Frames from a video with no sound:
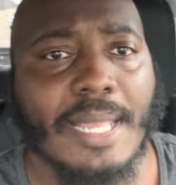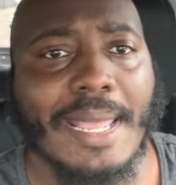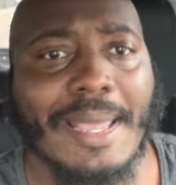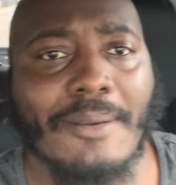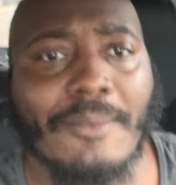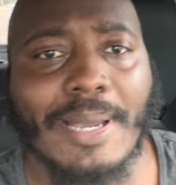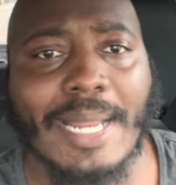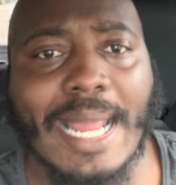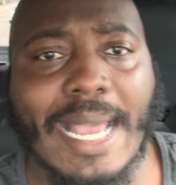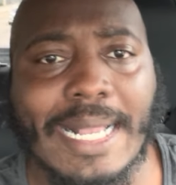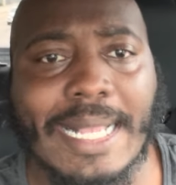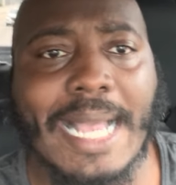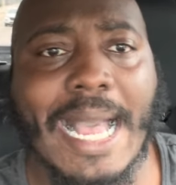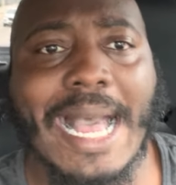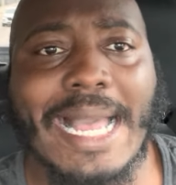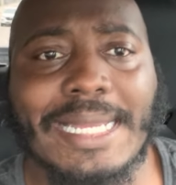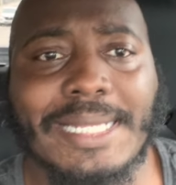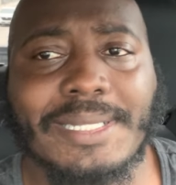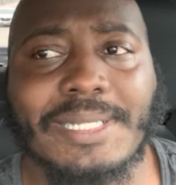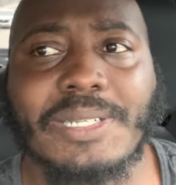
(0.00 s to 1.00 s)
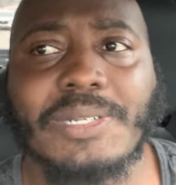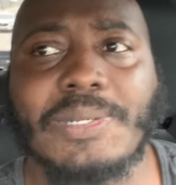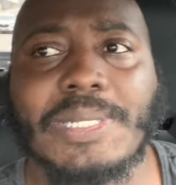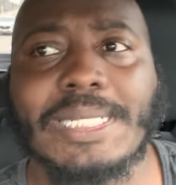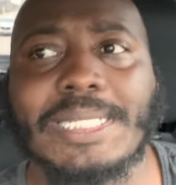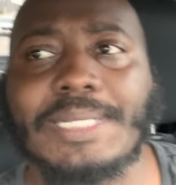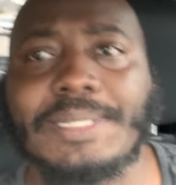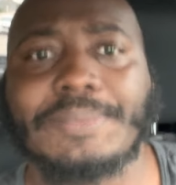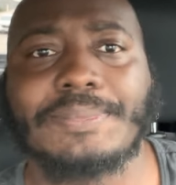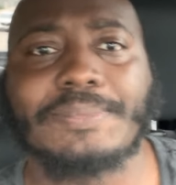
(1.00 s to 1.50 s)
And when I got into
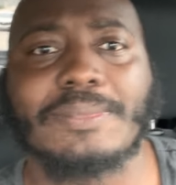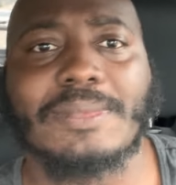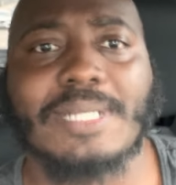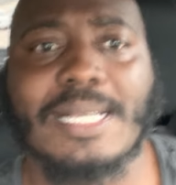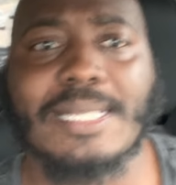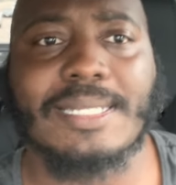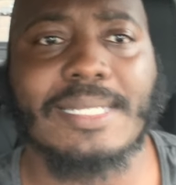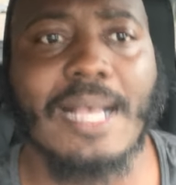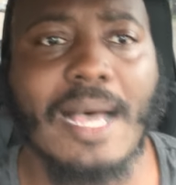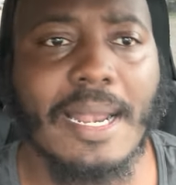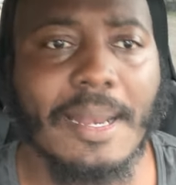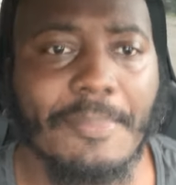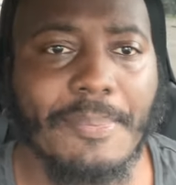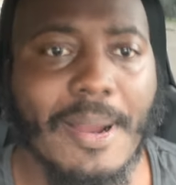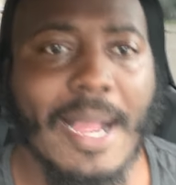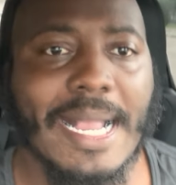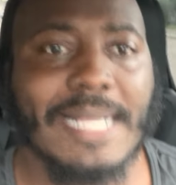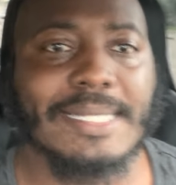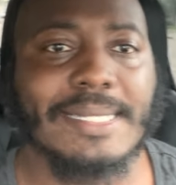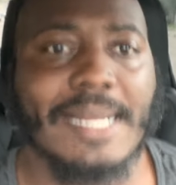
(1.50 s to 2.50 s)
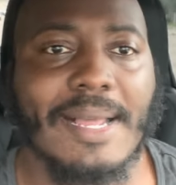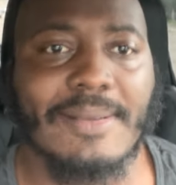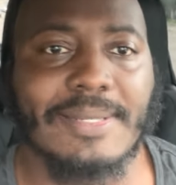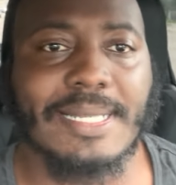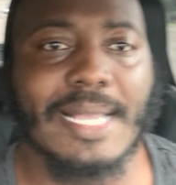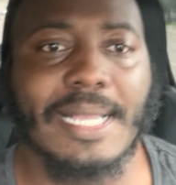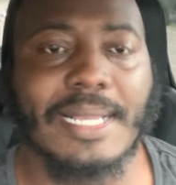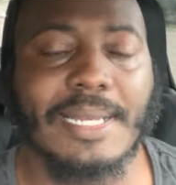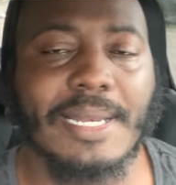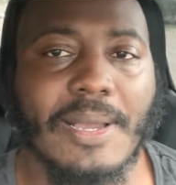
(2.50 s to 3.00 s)
it, I saw the price and I
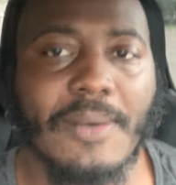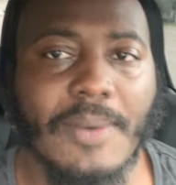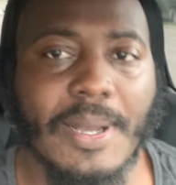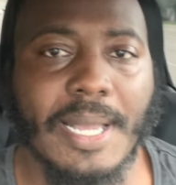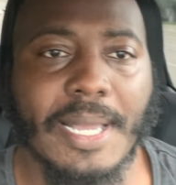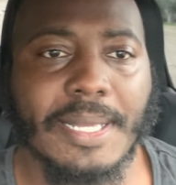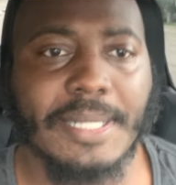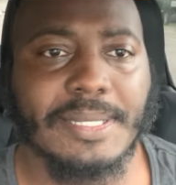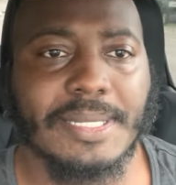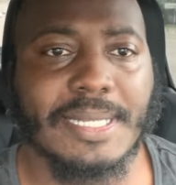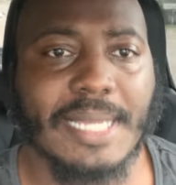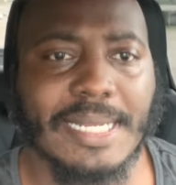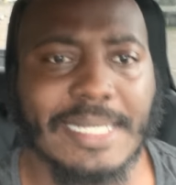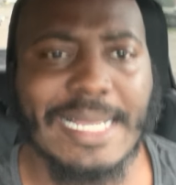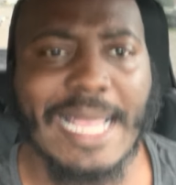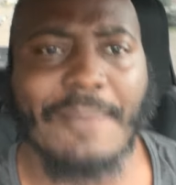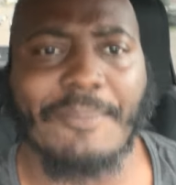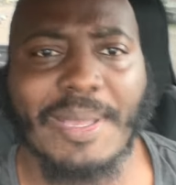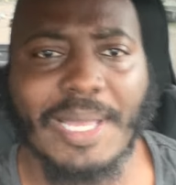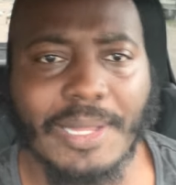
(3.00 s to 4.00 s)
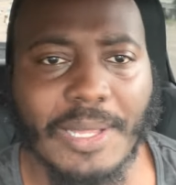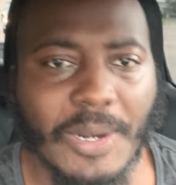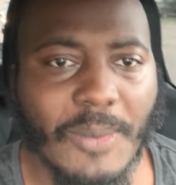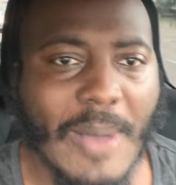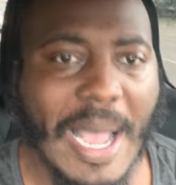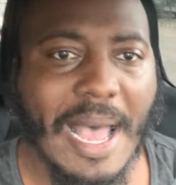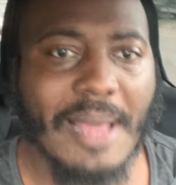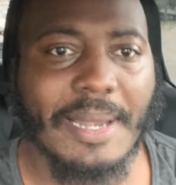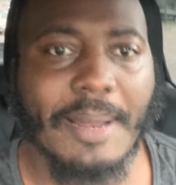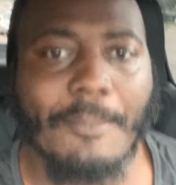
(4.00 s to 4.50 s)
was like, you know what? It's gonna take me a little
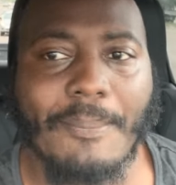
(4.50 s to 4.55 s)
while to